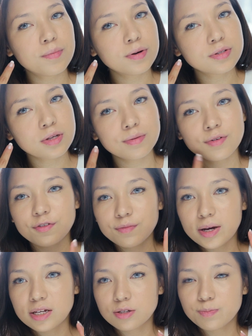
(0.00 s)
some of
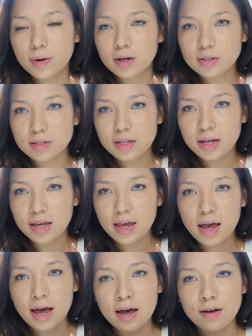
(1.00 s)
my spots that I
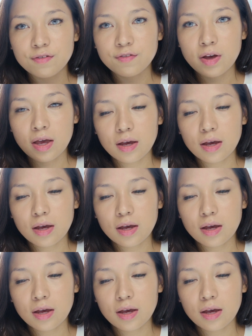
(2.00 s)
have.